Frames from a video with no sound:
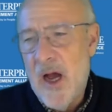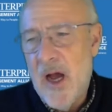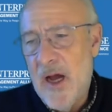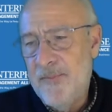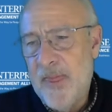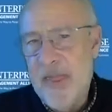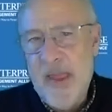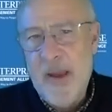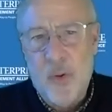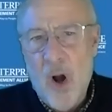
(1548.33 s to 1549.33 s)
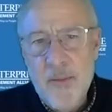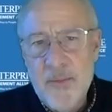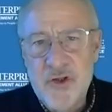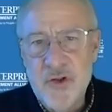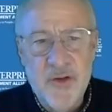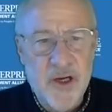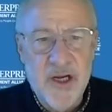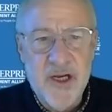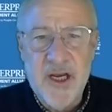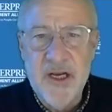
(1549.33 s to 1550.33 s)
Um, they promise you they're
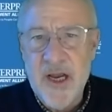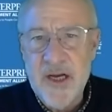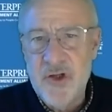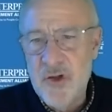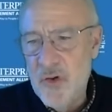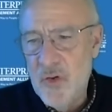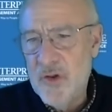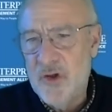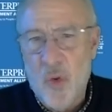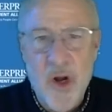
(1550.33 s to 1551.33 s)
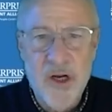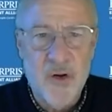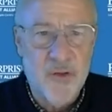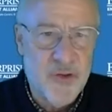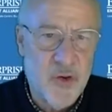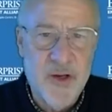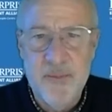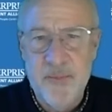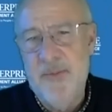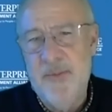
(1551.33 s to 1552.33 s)
going to connect you with 20 or 30
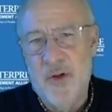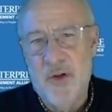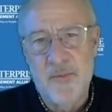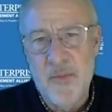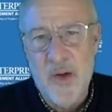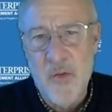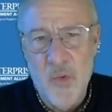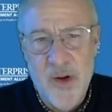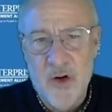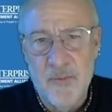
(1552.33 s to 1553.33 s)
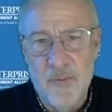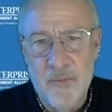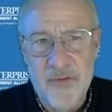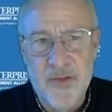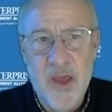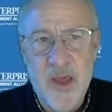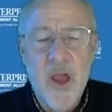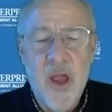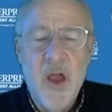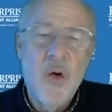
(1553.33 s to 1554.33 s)
people a, week or month. Mm-hmm.